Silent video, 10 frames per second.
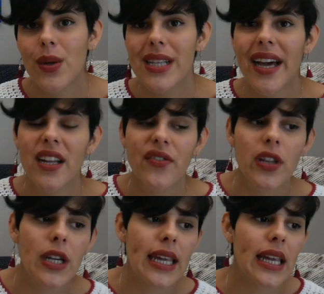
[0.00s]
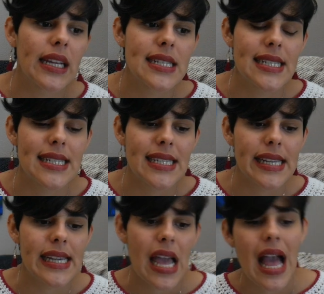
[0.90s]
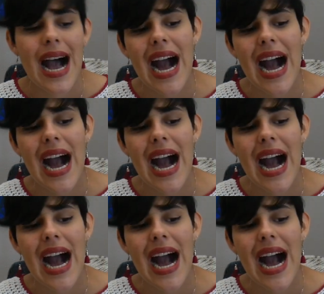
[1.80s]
I was kind of looking to see